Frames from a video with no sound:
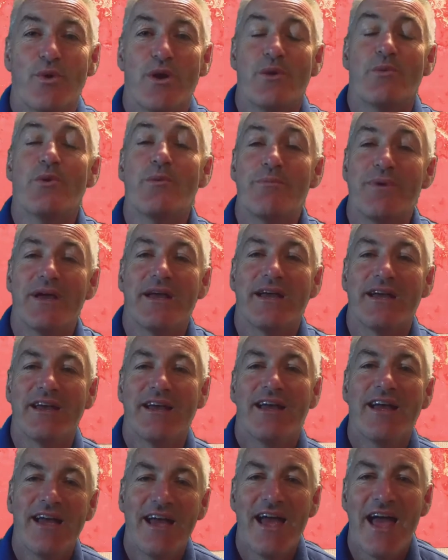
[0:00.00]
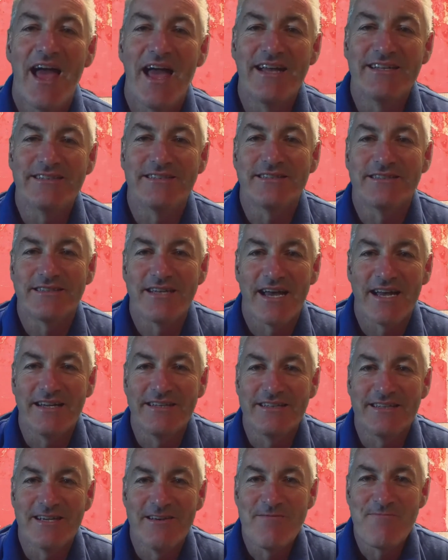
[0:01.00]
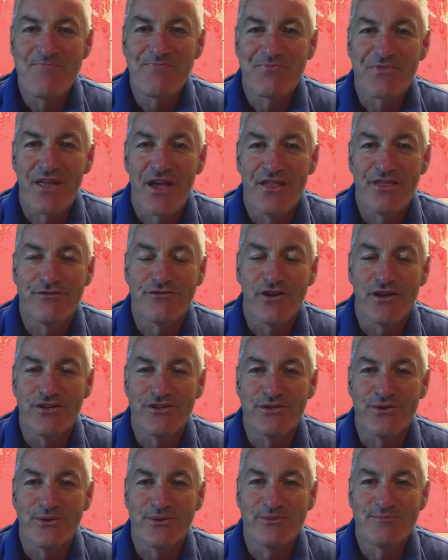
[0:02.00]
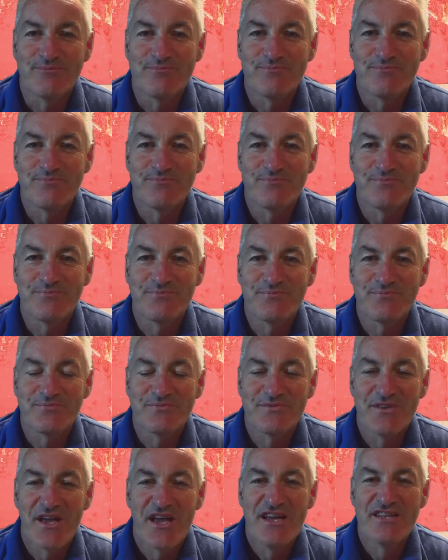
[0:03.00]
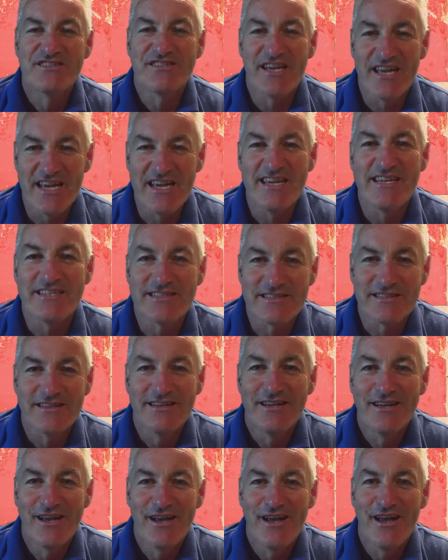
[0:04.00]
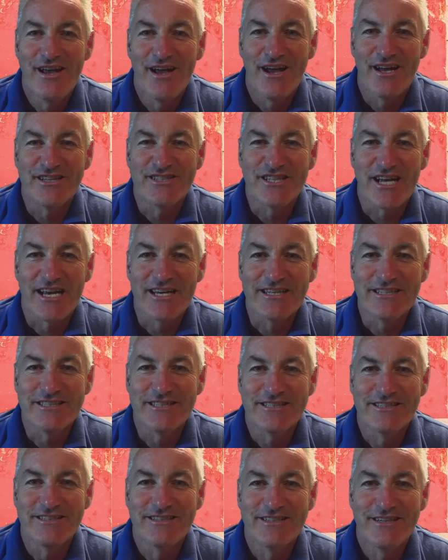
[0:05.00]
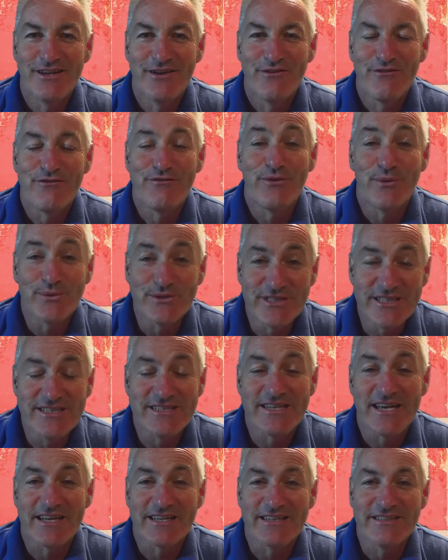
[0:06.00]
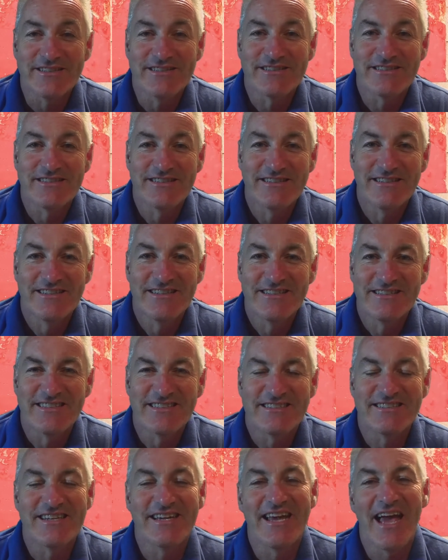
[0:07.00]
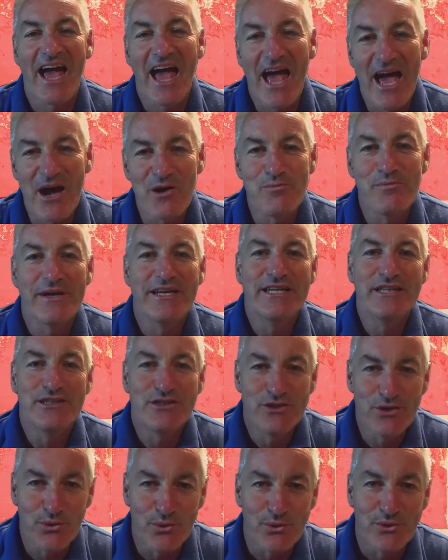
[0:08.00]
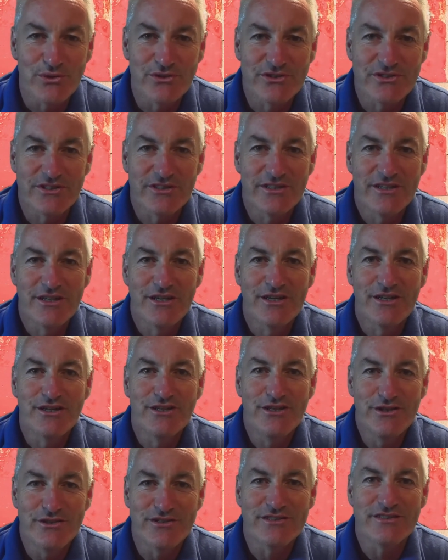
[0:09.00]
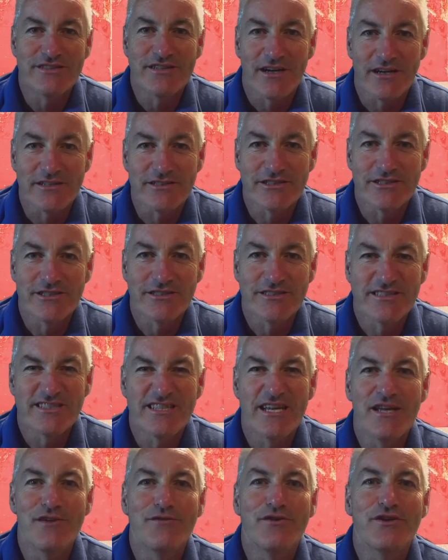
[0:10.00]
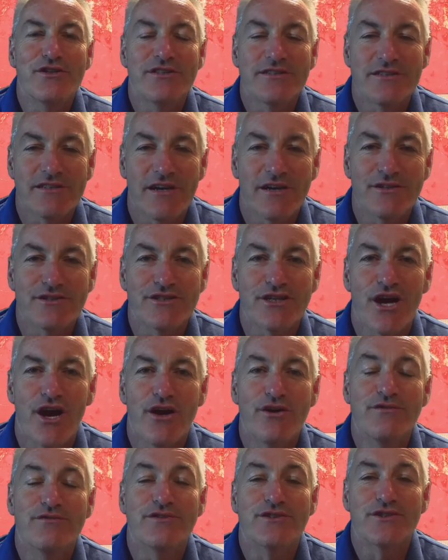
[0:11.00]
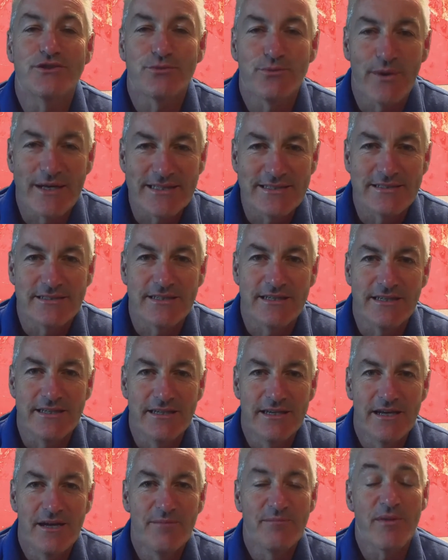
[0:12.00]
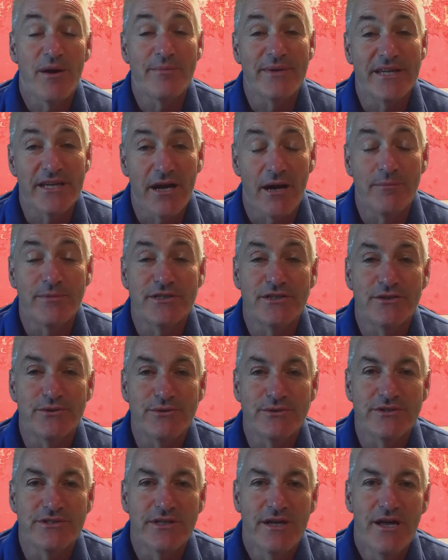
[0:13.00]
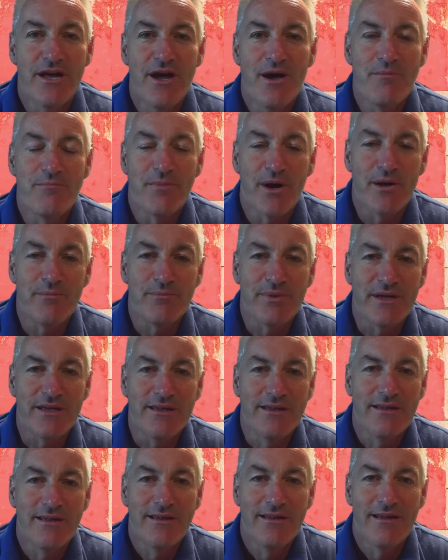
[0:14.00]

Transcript: as we were being entertained at the front door. So here's a challenge 40 seconds to see how many doors you can touch. See if you can touch over 20. Might be cupboard doors, might be